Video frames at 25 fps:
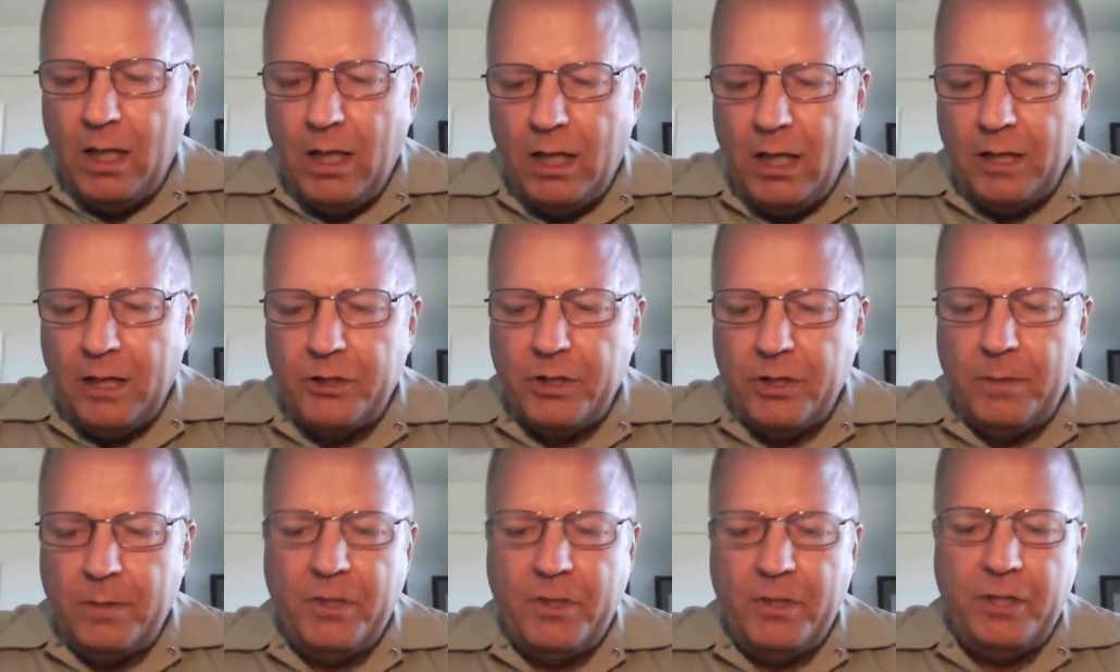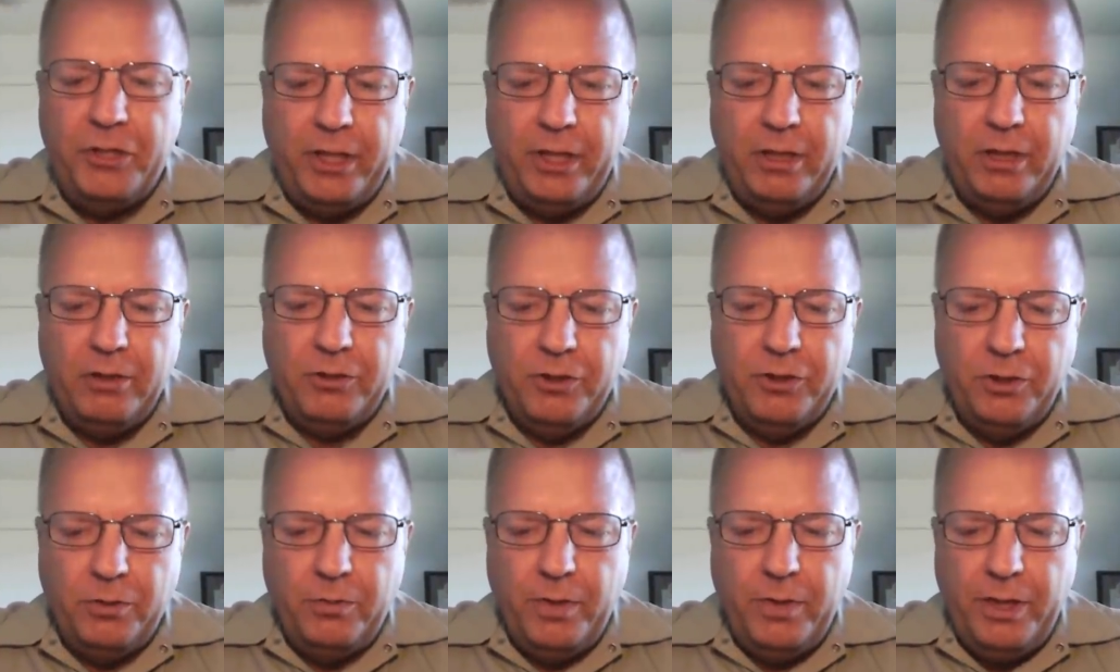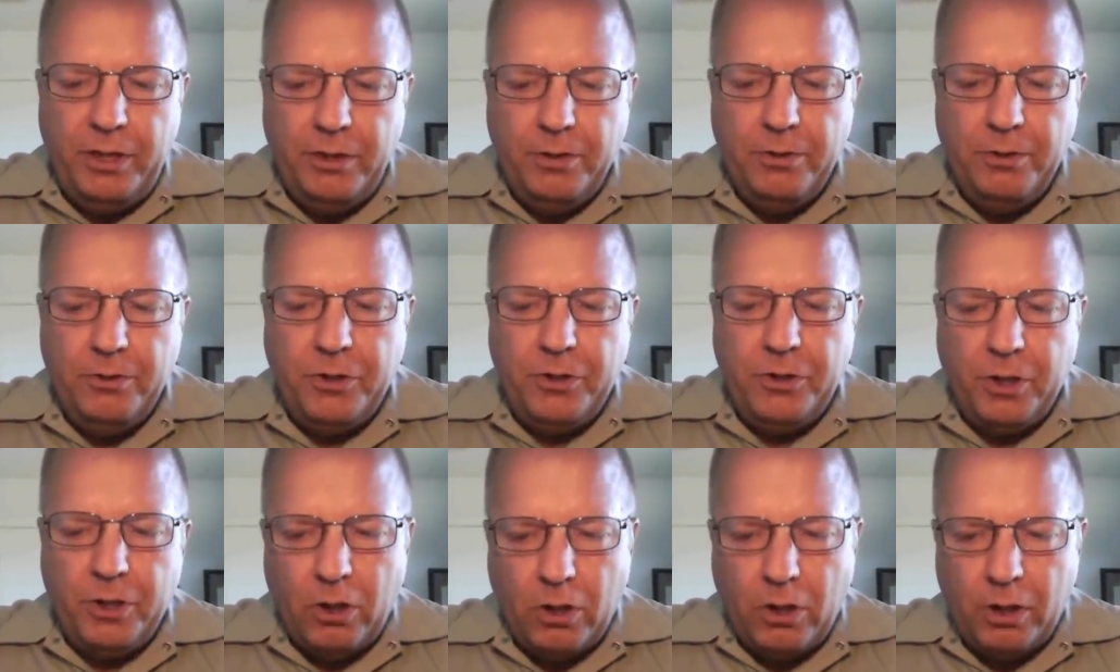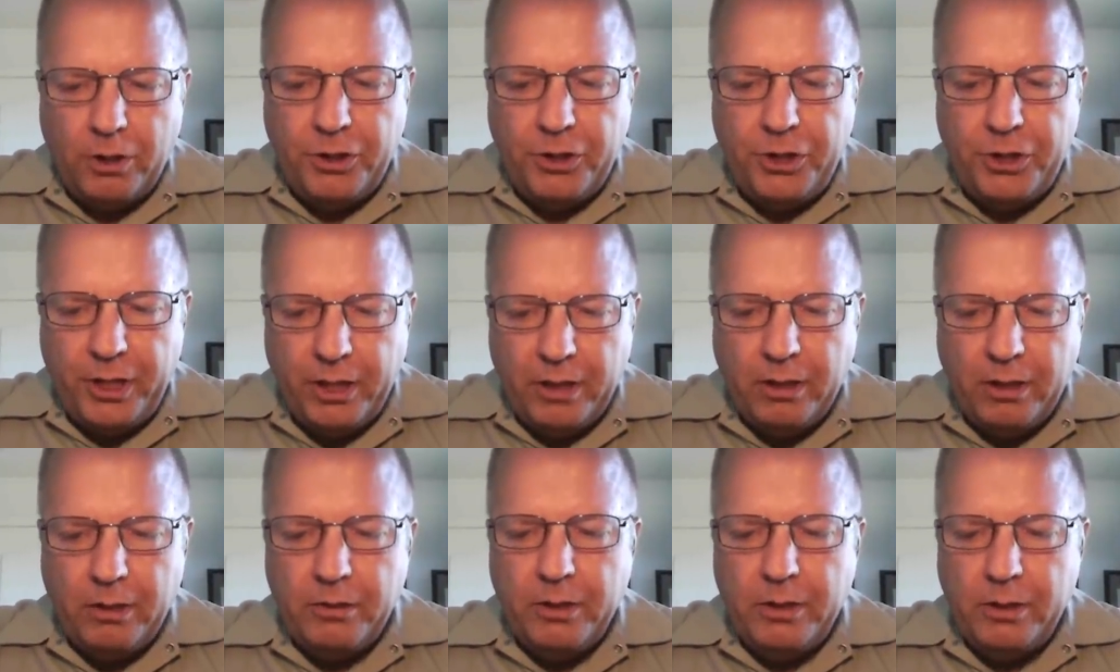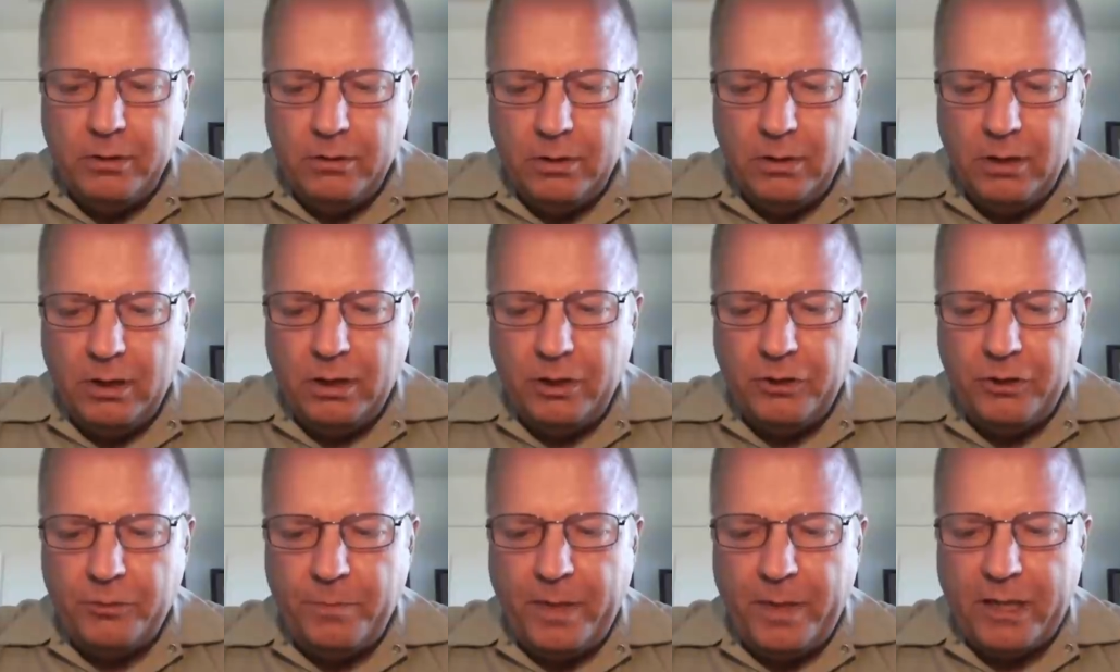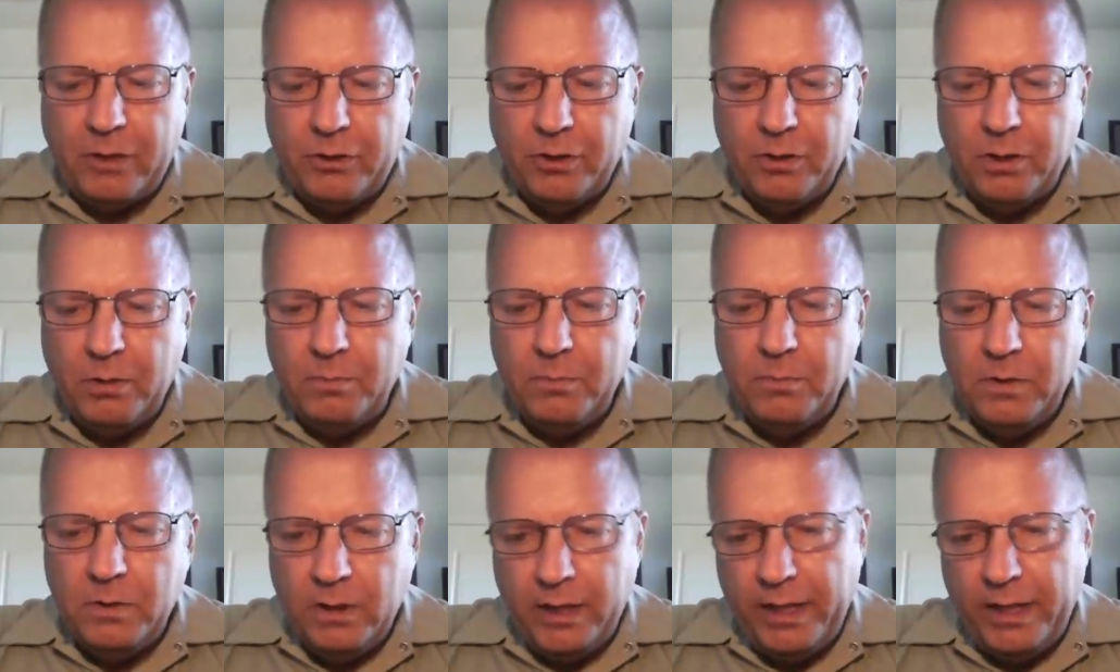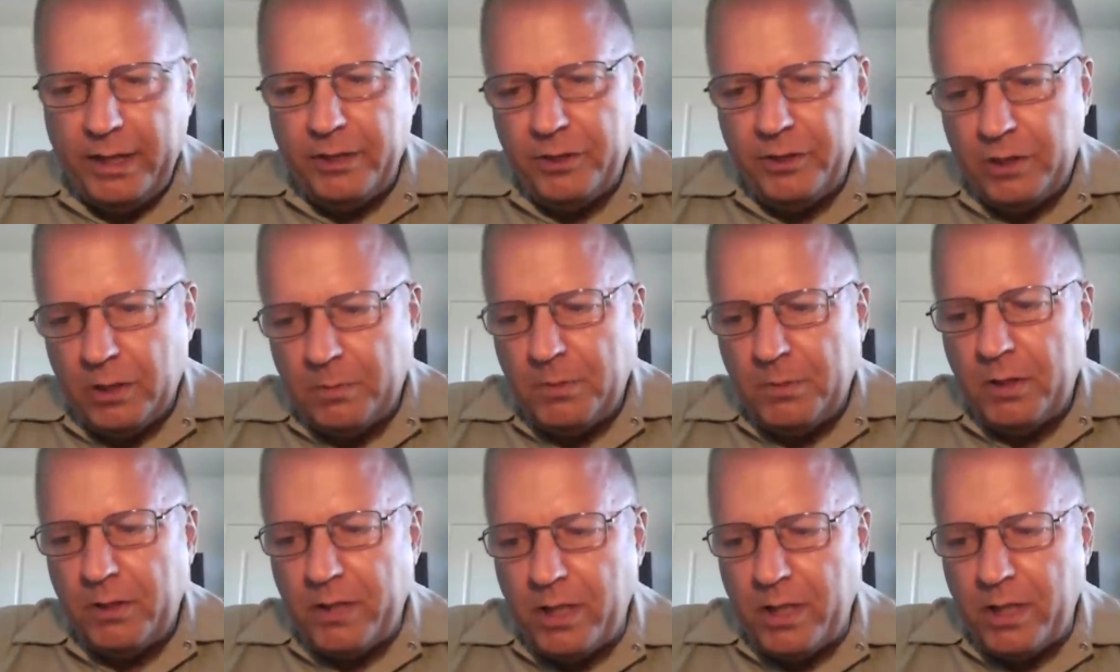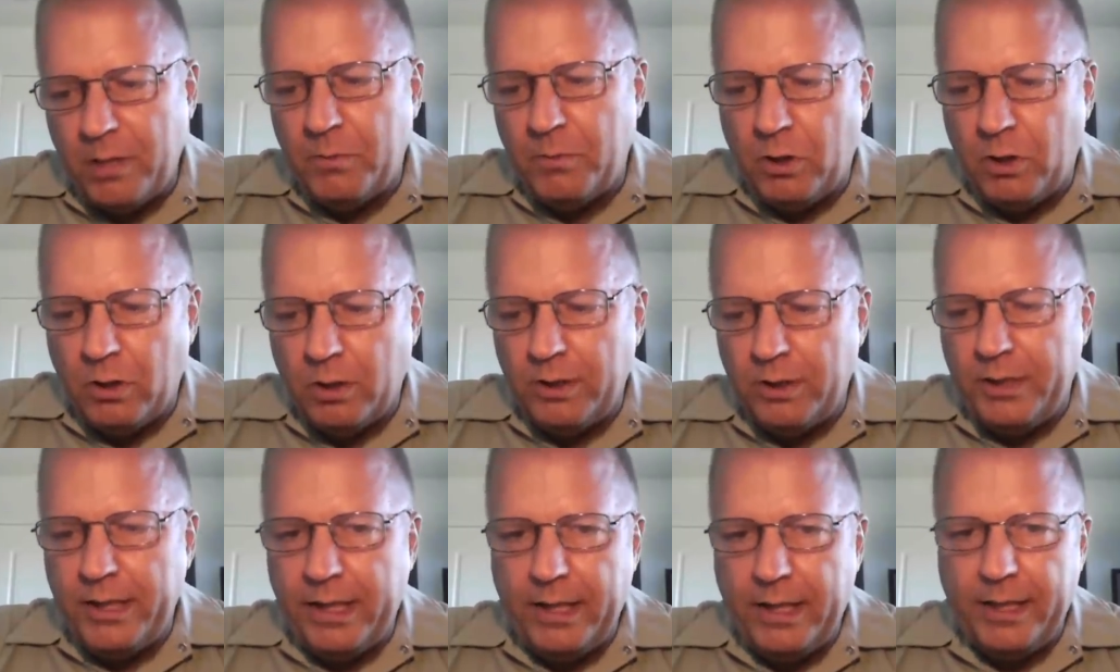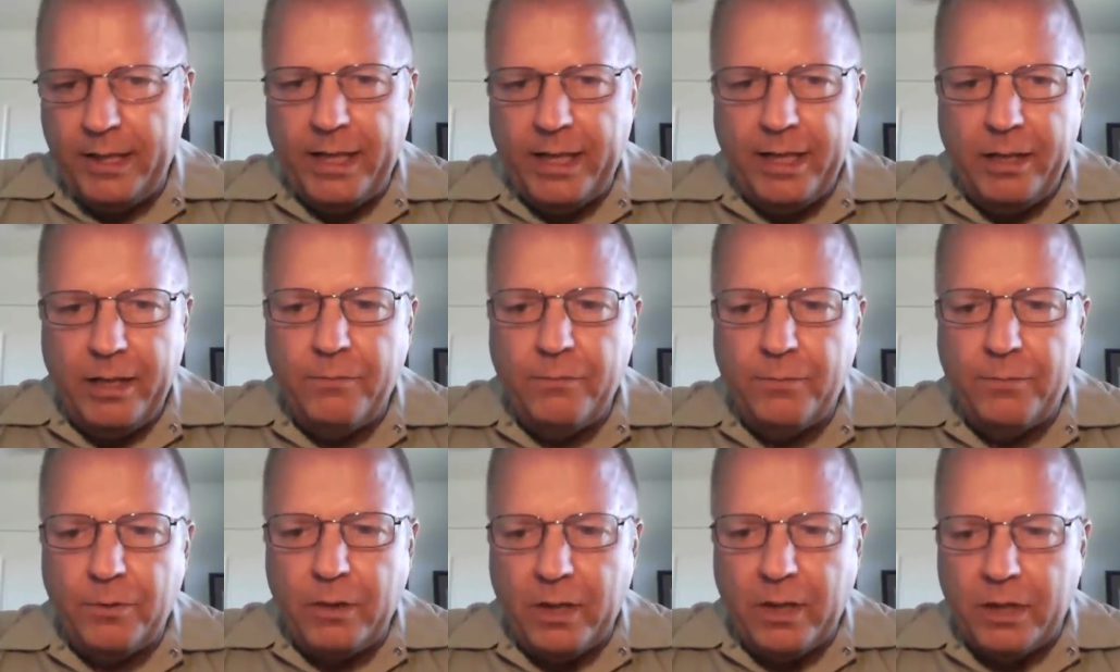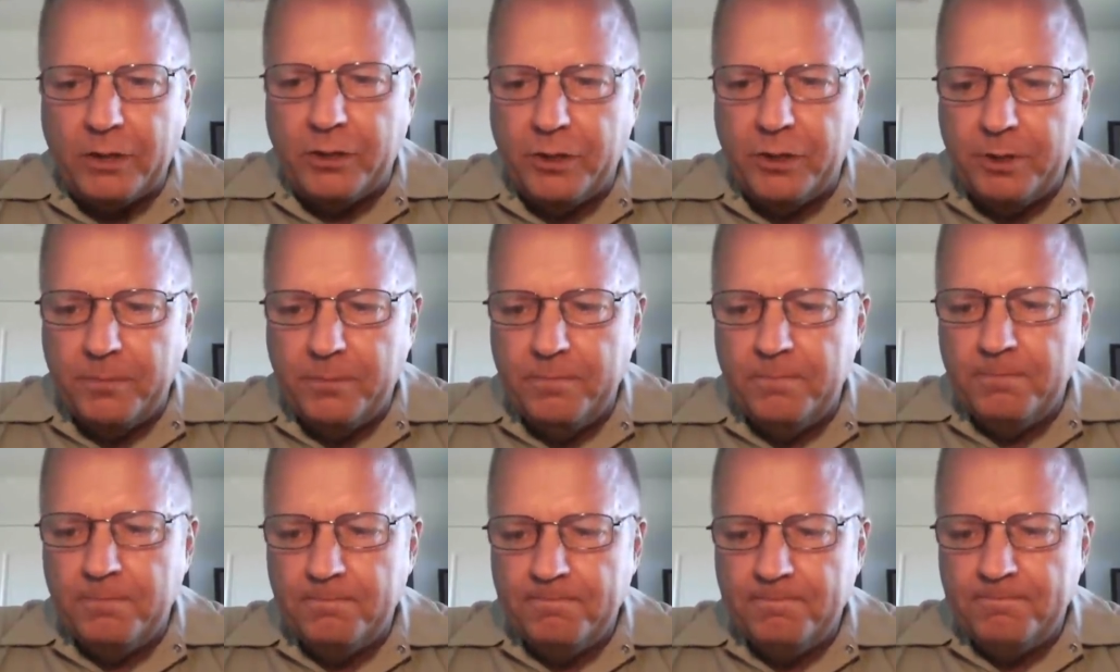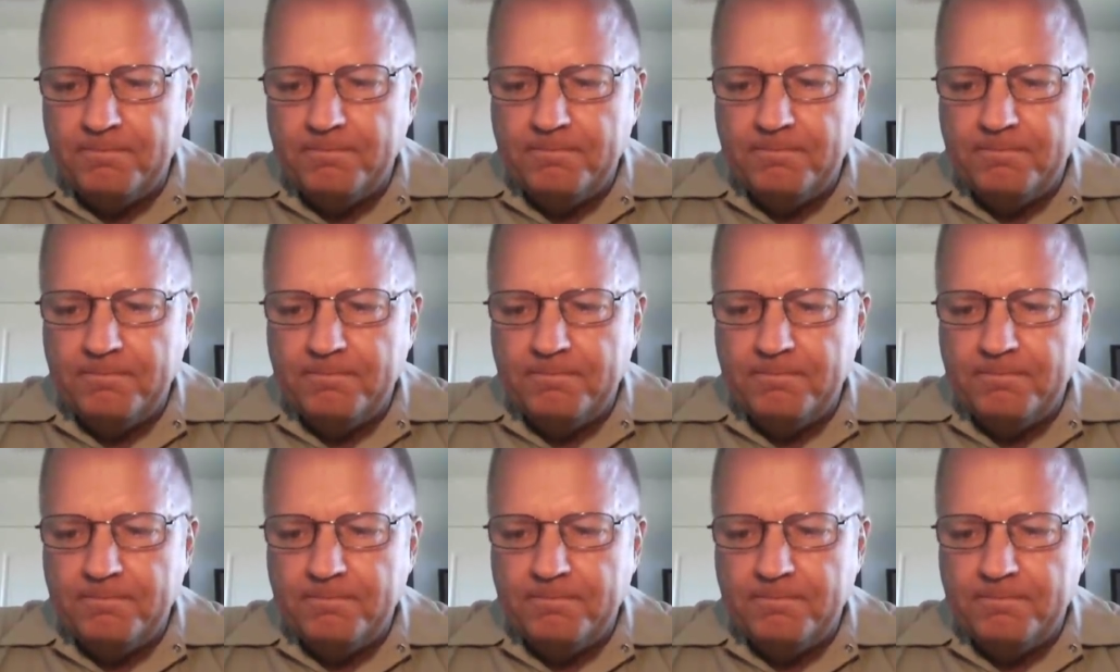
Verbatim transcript: Uh, some of the channels that we use are shared uh, spectrum, and some of them are dedicated for us.